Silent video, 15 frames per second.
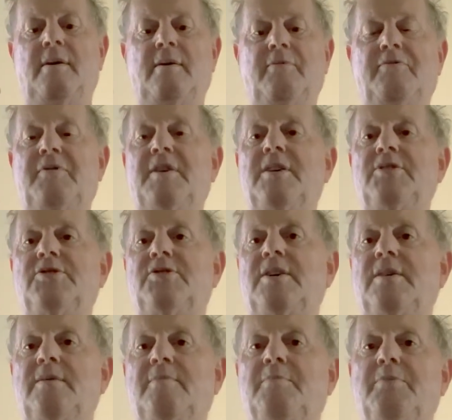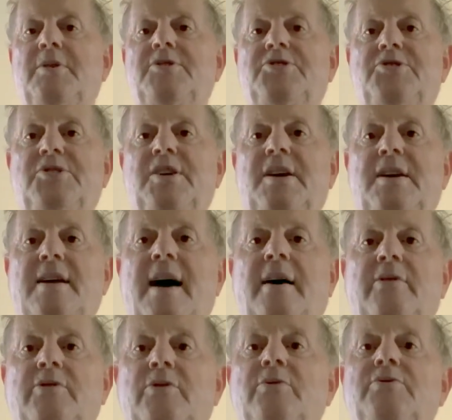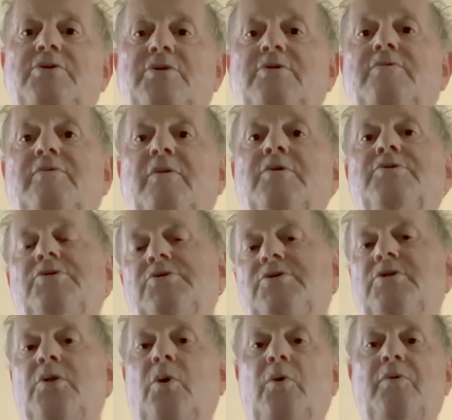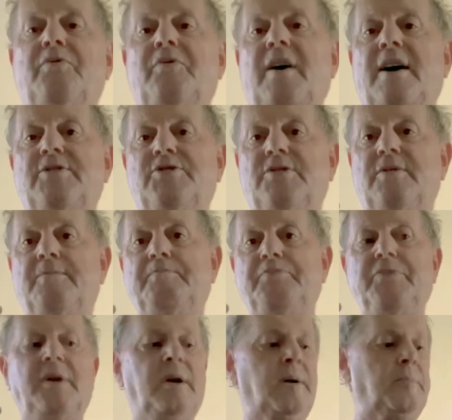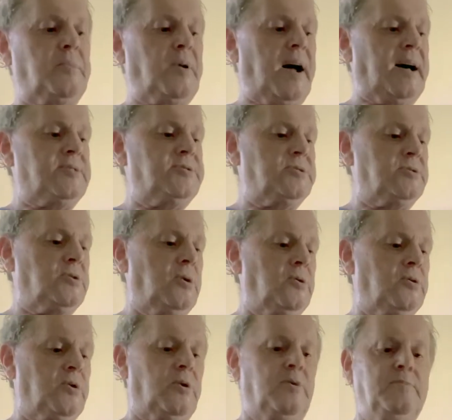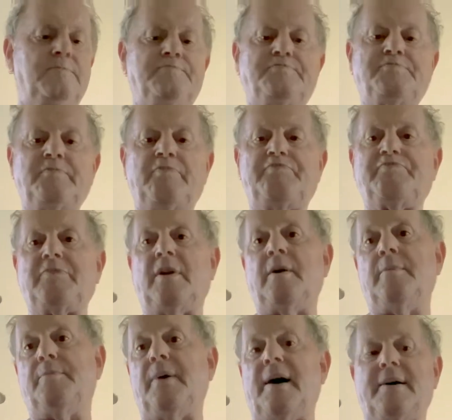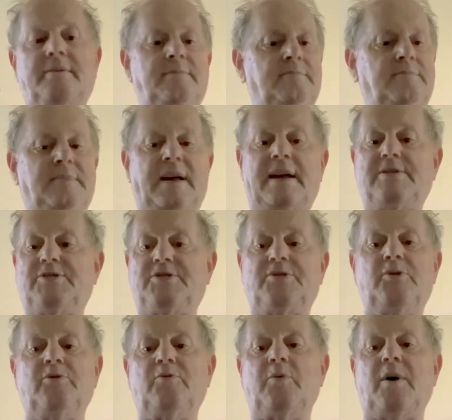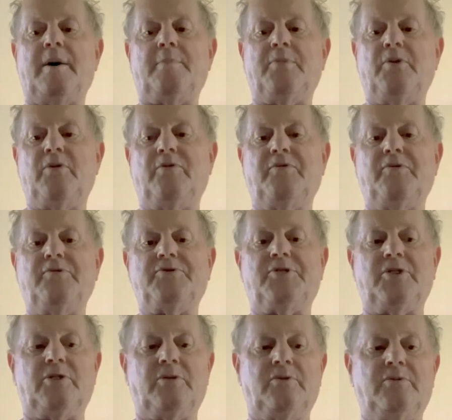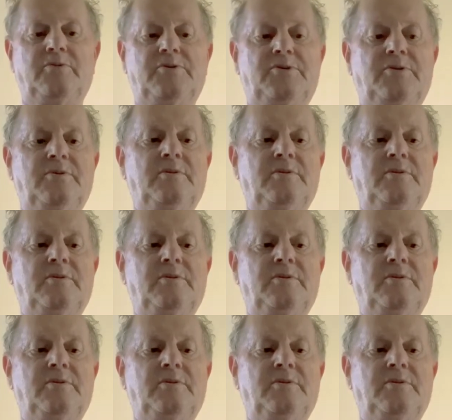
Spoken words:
finish that Bridge City now uses versus the old-fashioned brass and cocoa, but it's still quite beautiful to use,